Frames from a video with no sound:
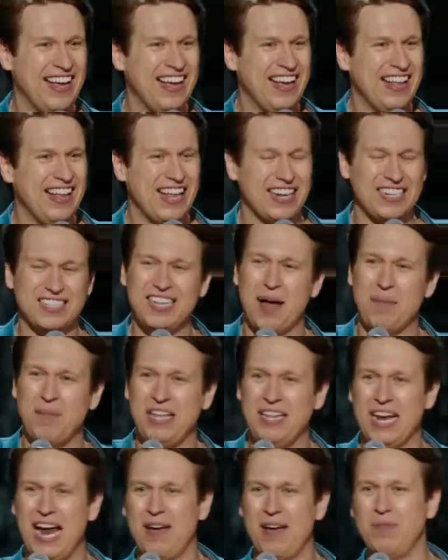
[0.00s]
That does not mean that
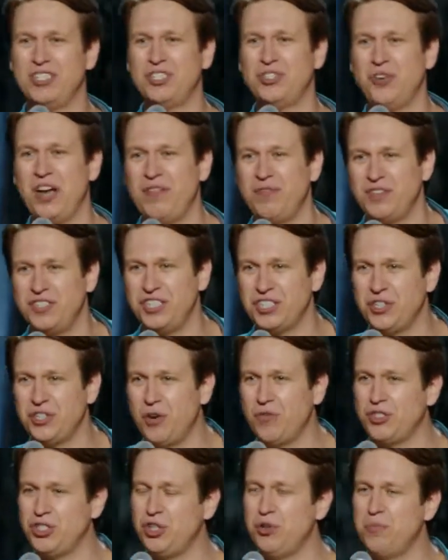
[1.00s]
I've been straight for just over
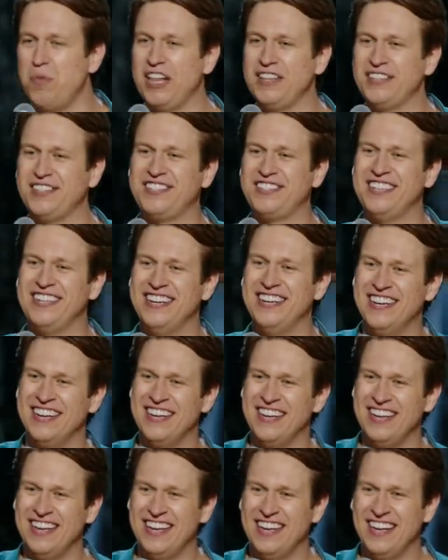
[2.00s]
2 months,
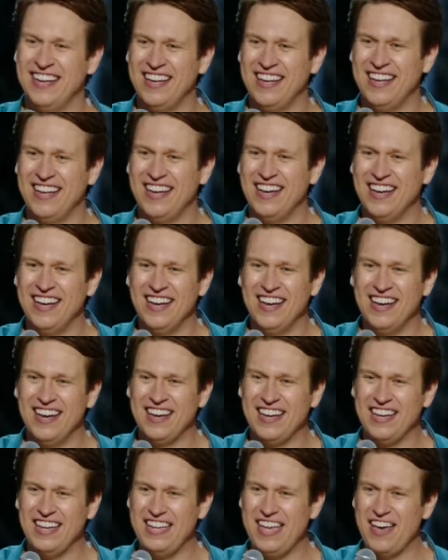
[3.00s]

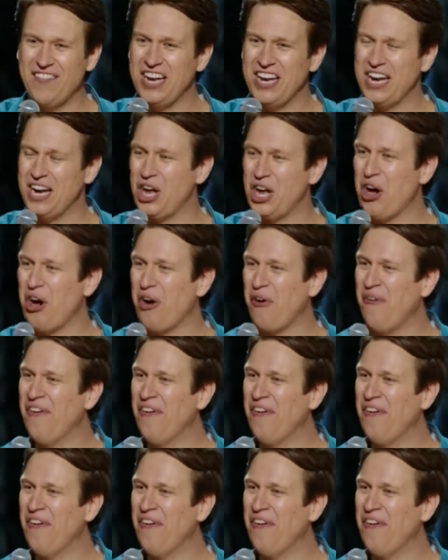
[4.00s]
giving it a go.